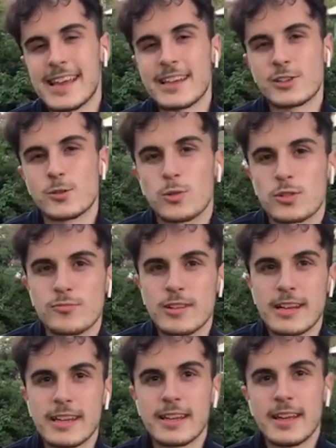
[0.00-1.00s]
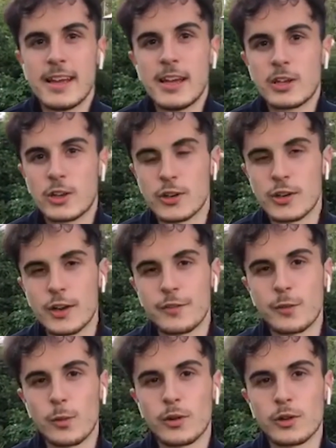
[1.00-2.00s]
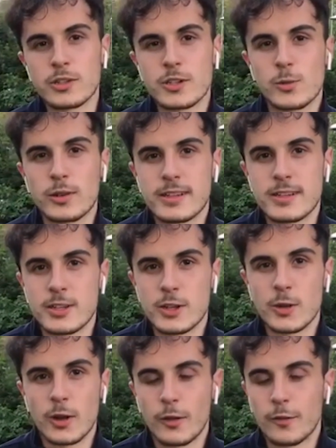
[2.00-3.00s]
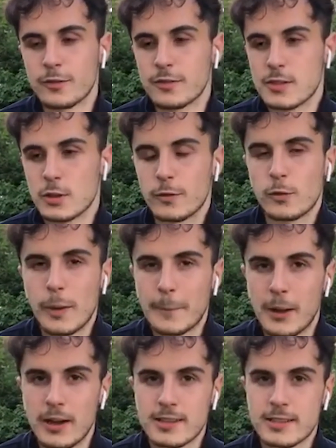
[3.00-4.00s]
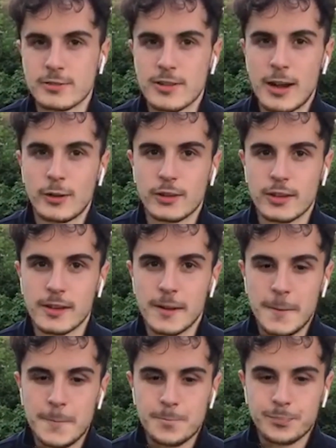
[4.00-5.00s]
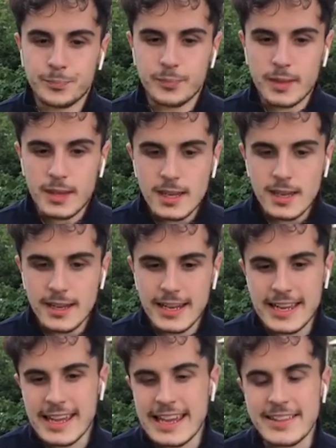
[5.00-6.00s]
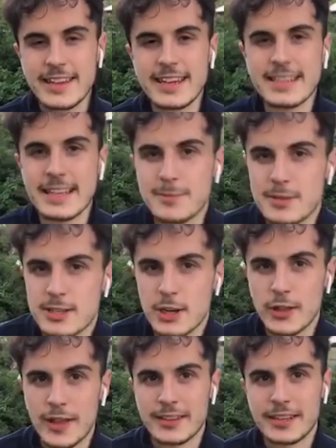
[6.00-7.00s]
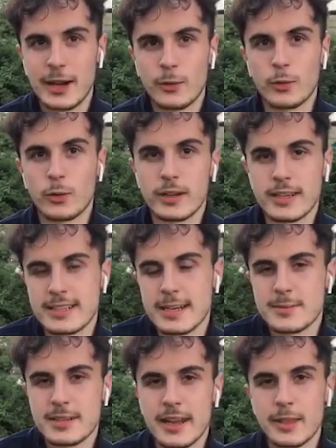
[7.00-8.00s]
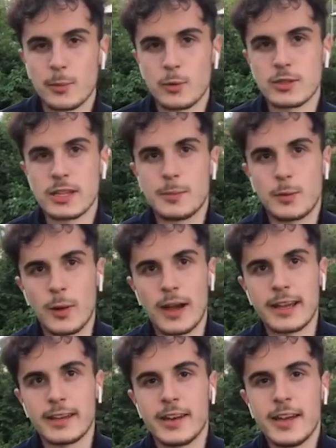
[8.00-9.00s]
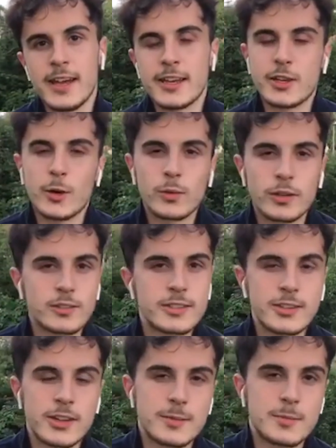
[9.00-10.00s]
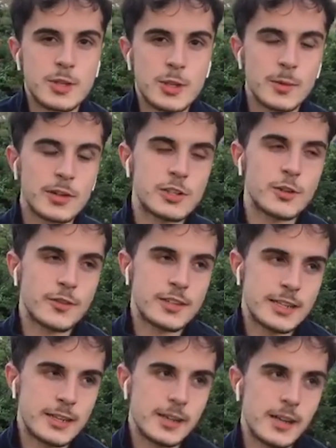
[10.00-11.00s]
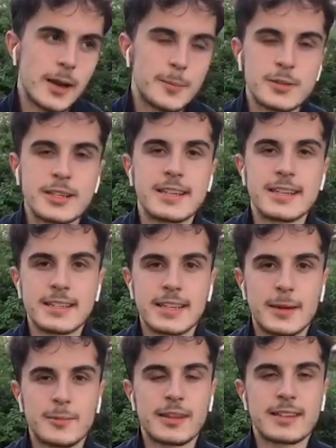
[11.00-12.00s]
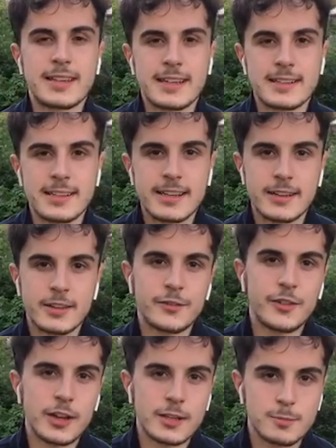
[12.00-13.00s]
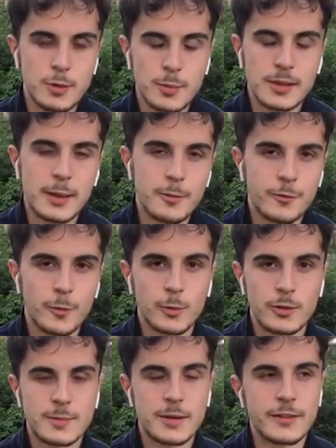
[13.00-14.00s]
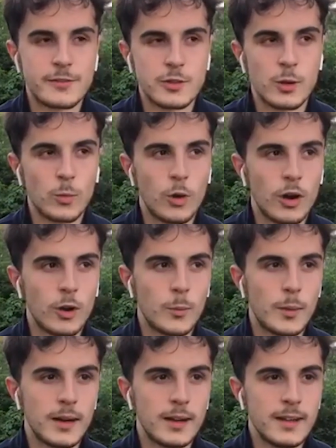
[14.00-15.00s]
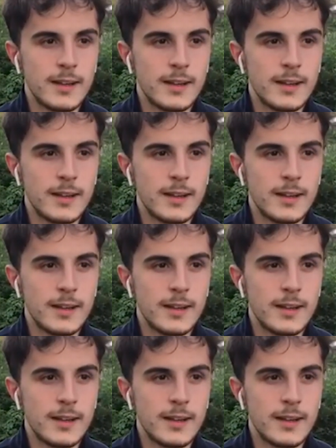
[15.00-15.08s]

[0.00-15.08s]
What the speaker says: just wasn't really good enough for what Norwich wanted to do. A lot of sort of quick passing around, and either he seemed to slow that down or he seemed to let the ball slip away, and you don't want to criticise him too much. It's obviously a pre-season game against Kings Lynn and the first proper game of football he's played for a long while, but